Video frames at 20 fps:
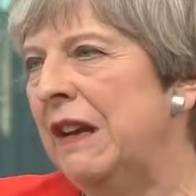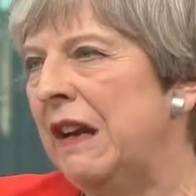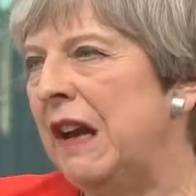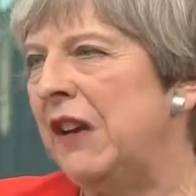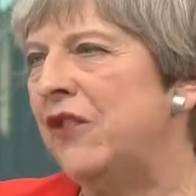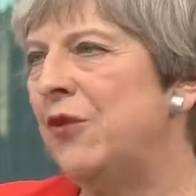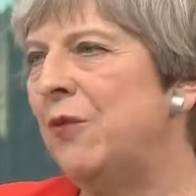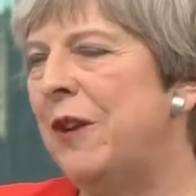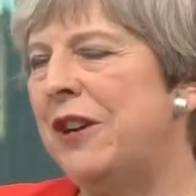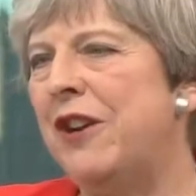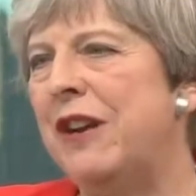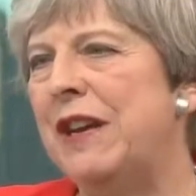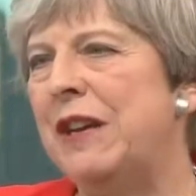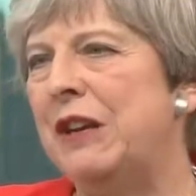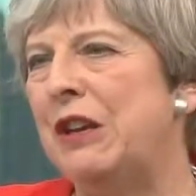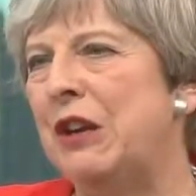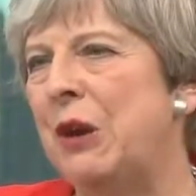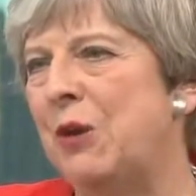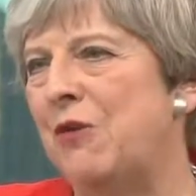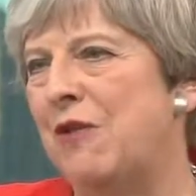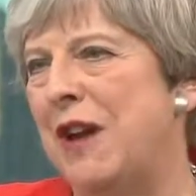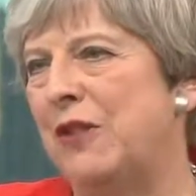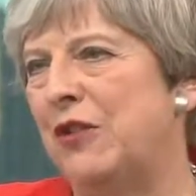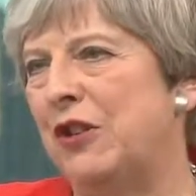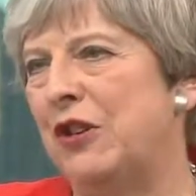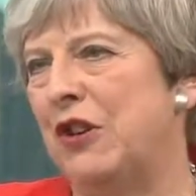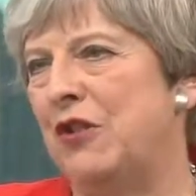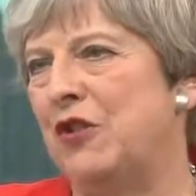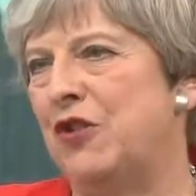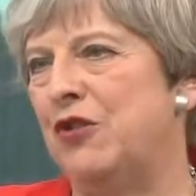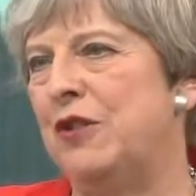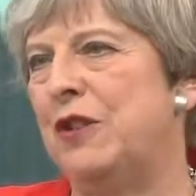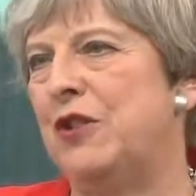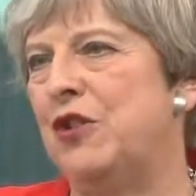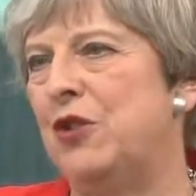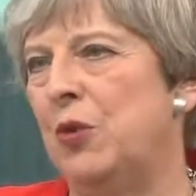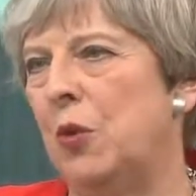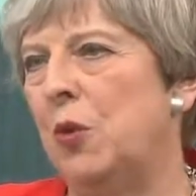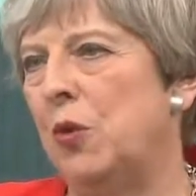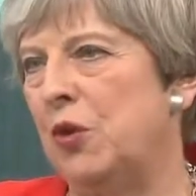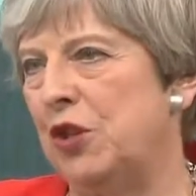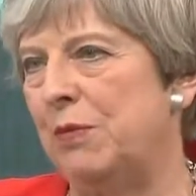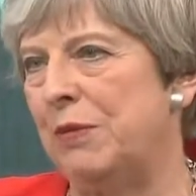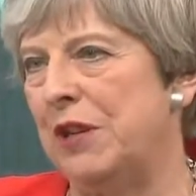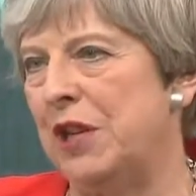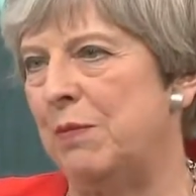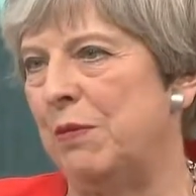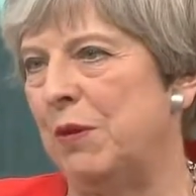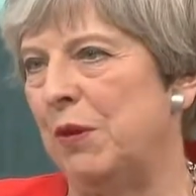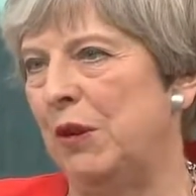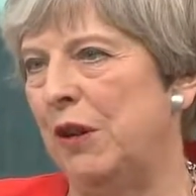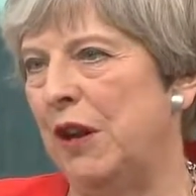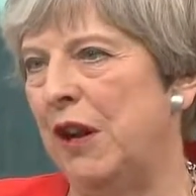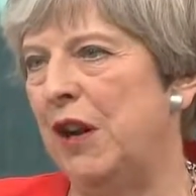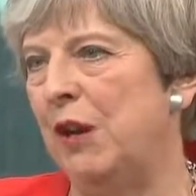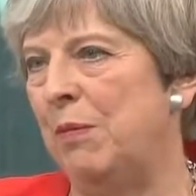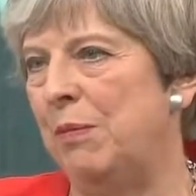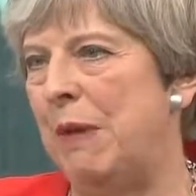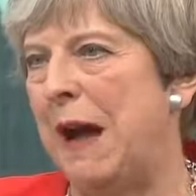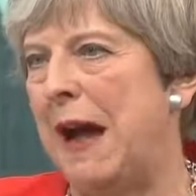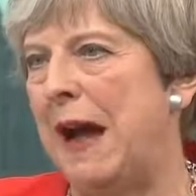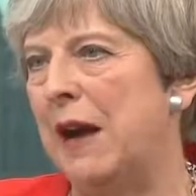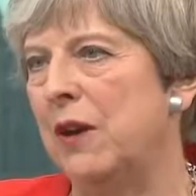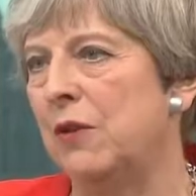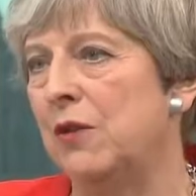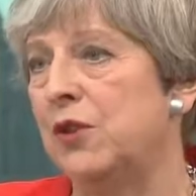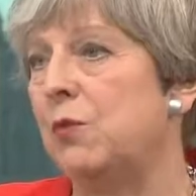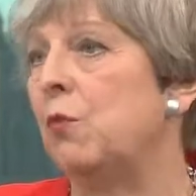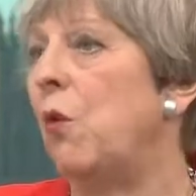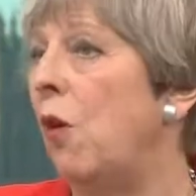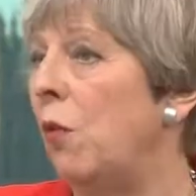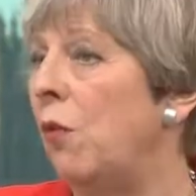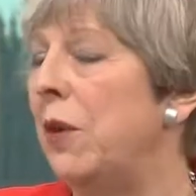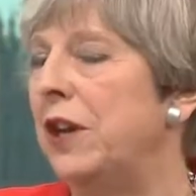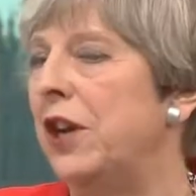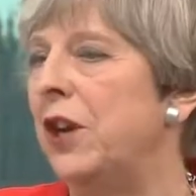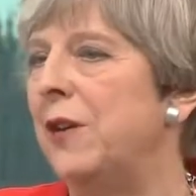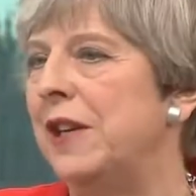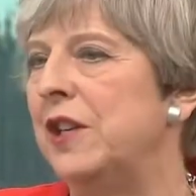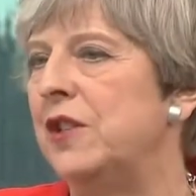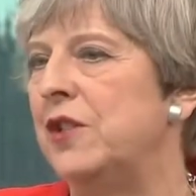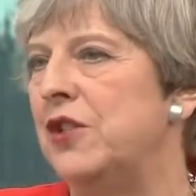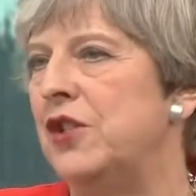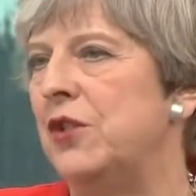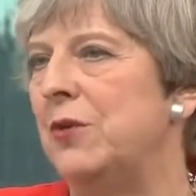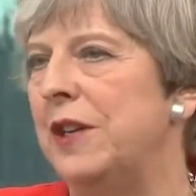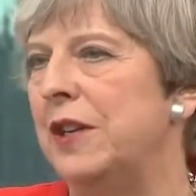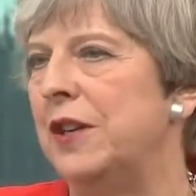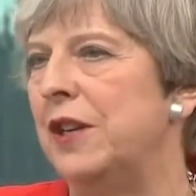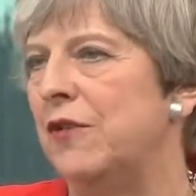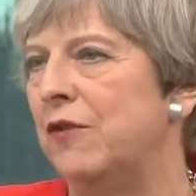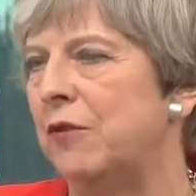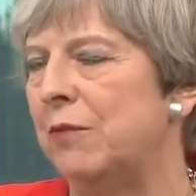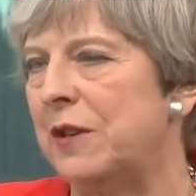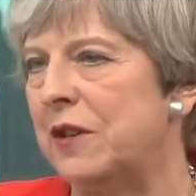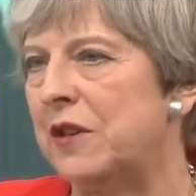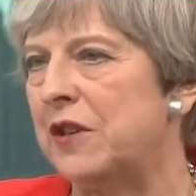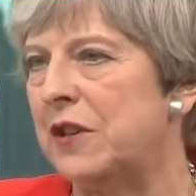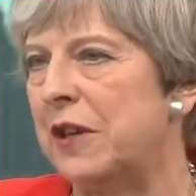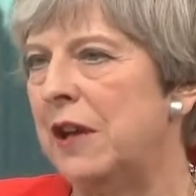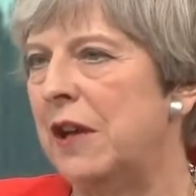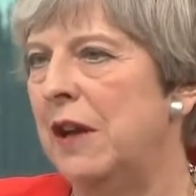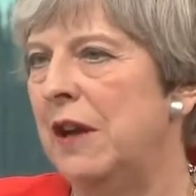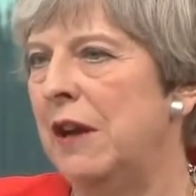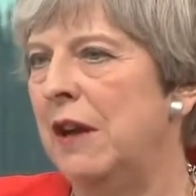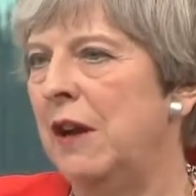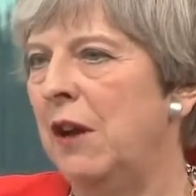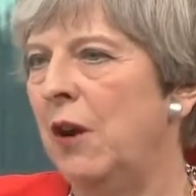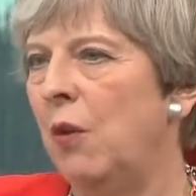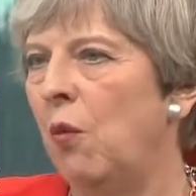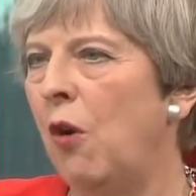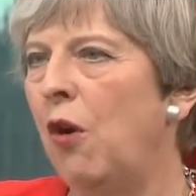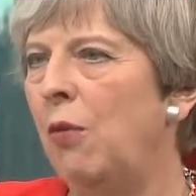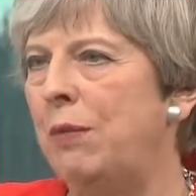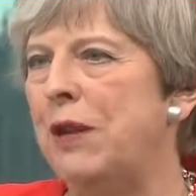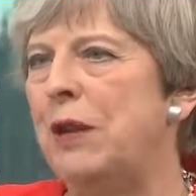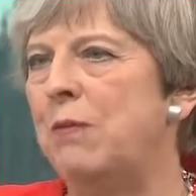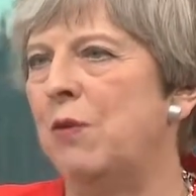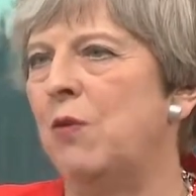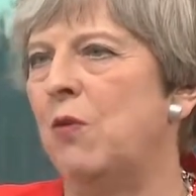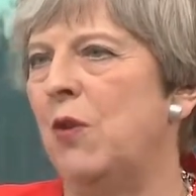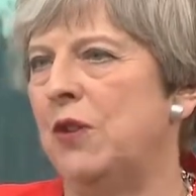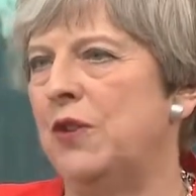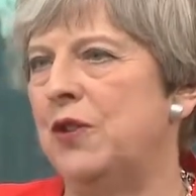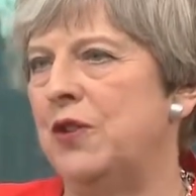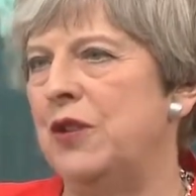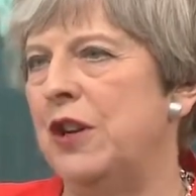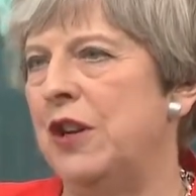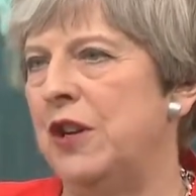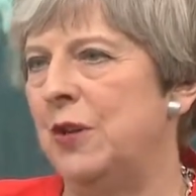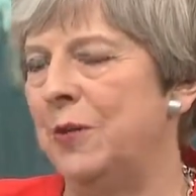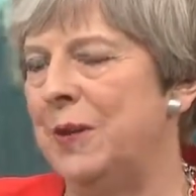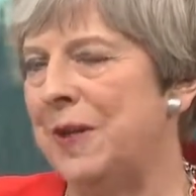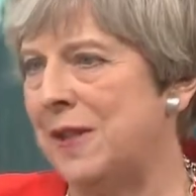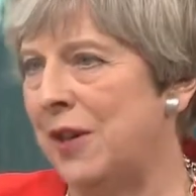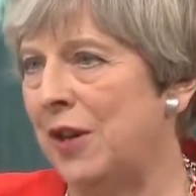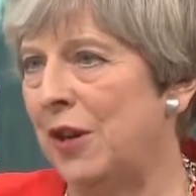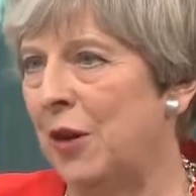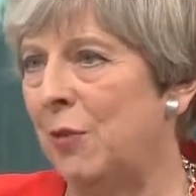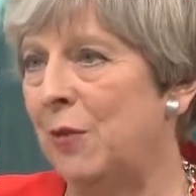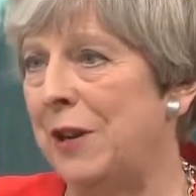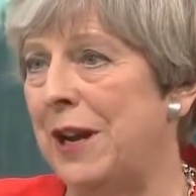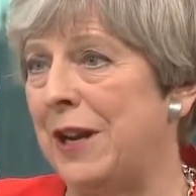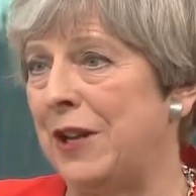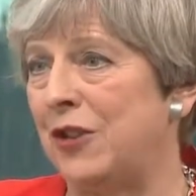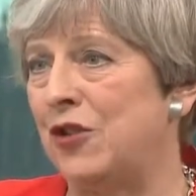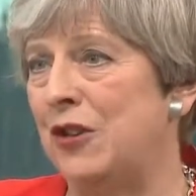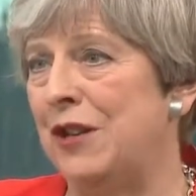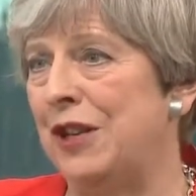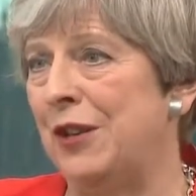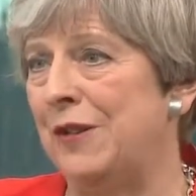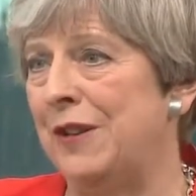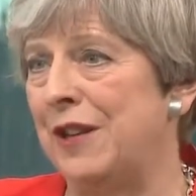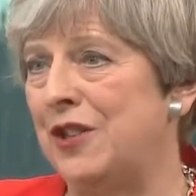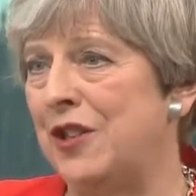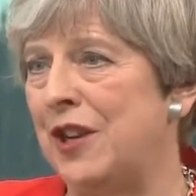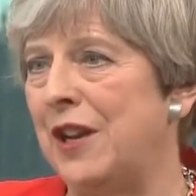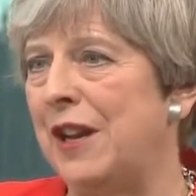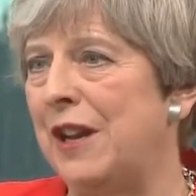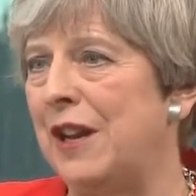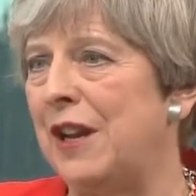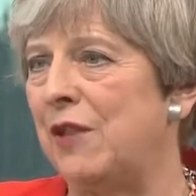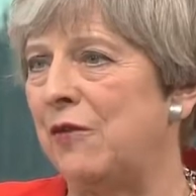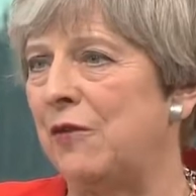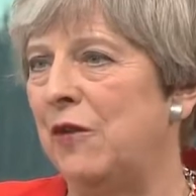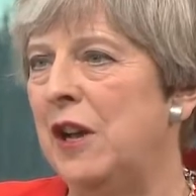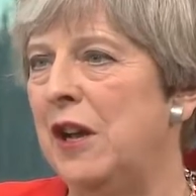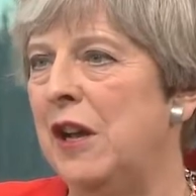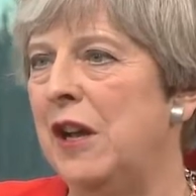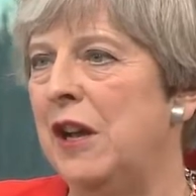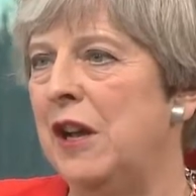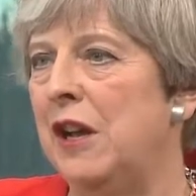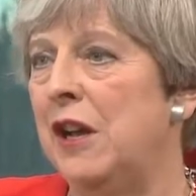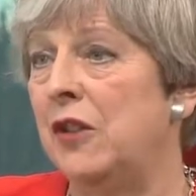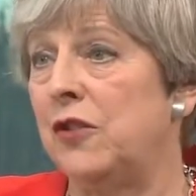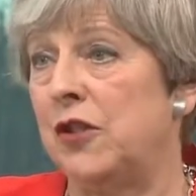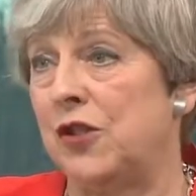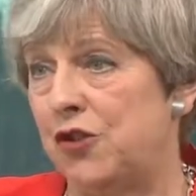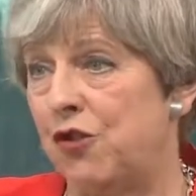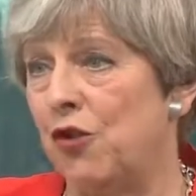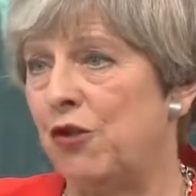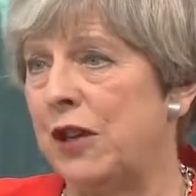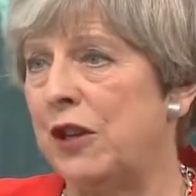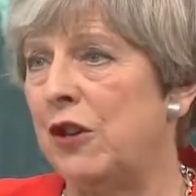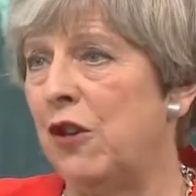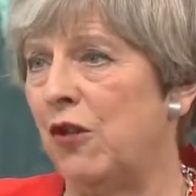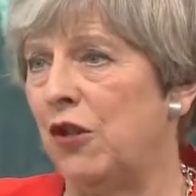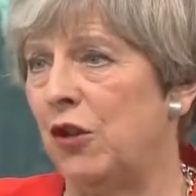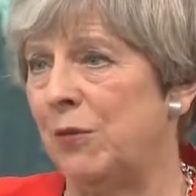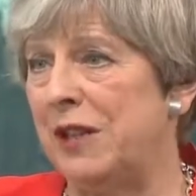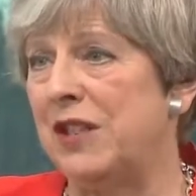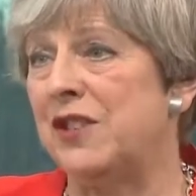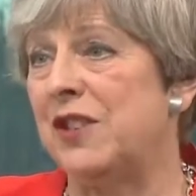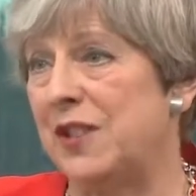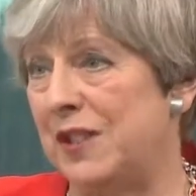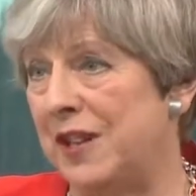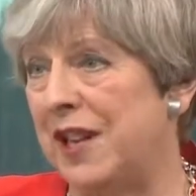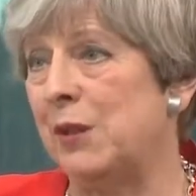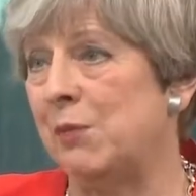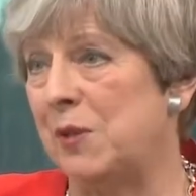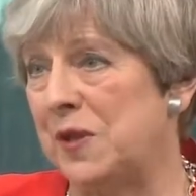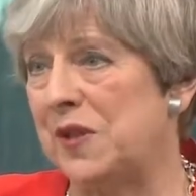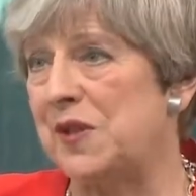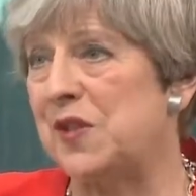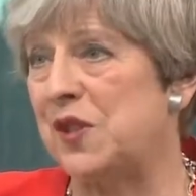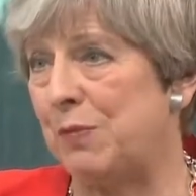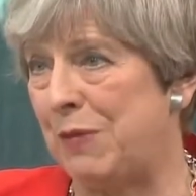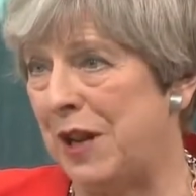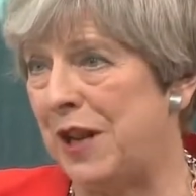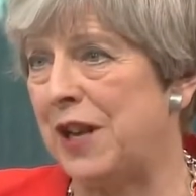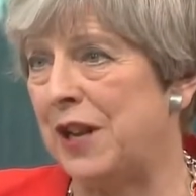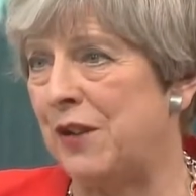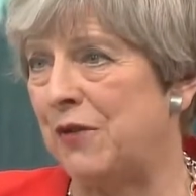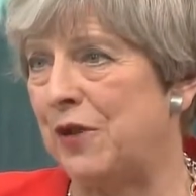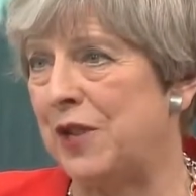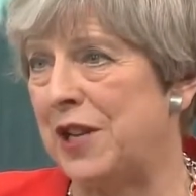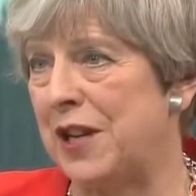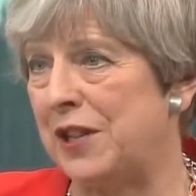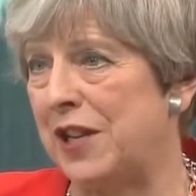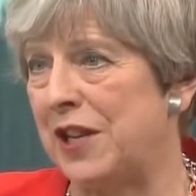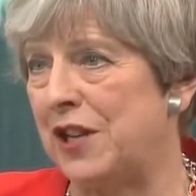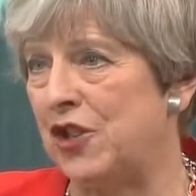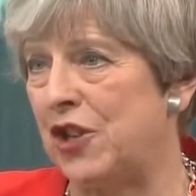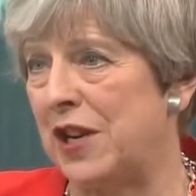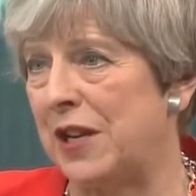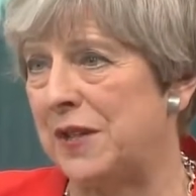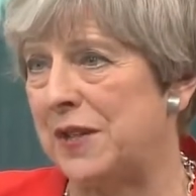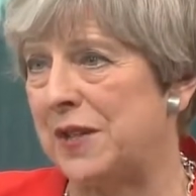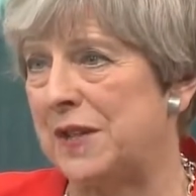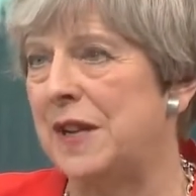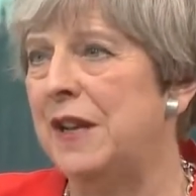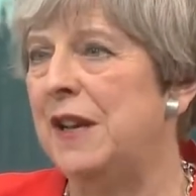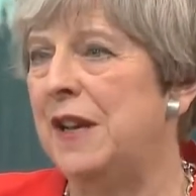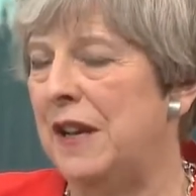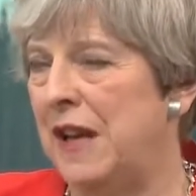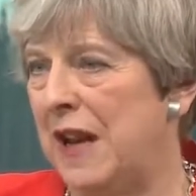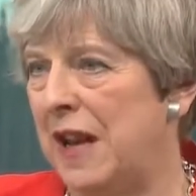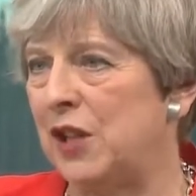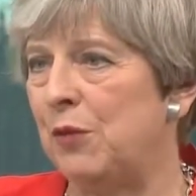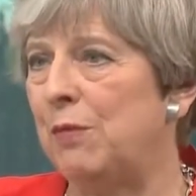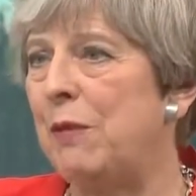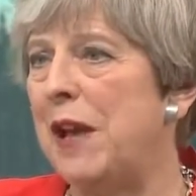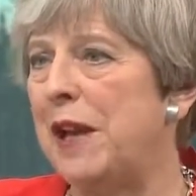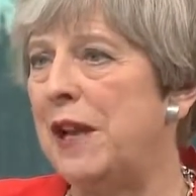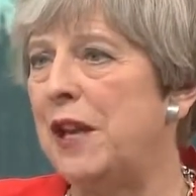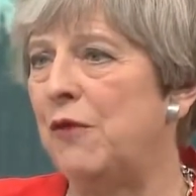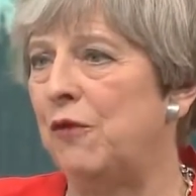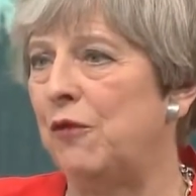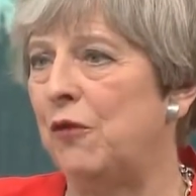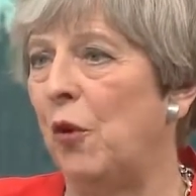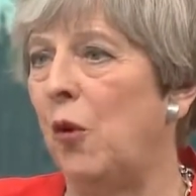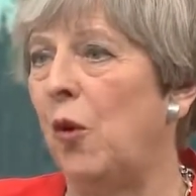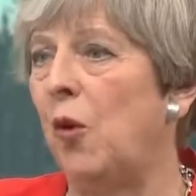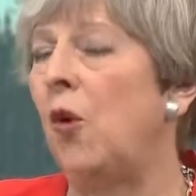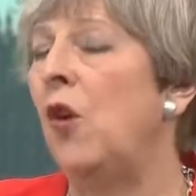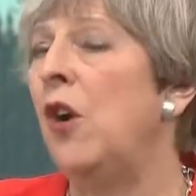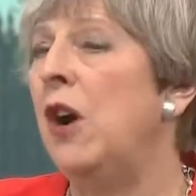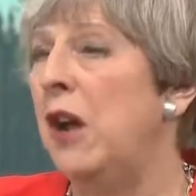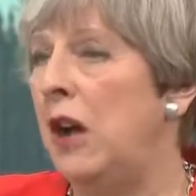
Andrew, when I go around the country and talk to people about what we're going to do in government, what people want to know is, are we actually going to have the strong economy that enables us to pay for the NHS and pay for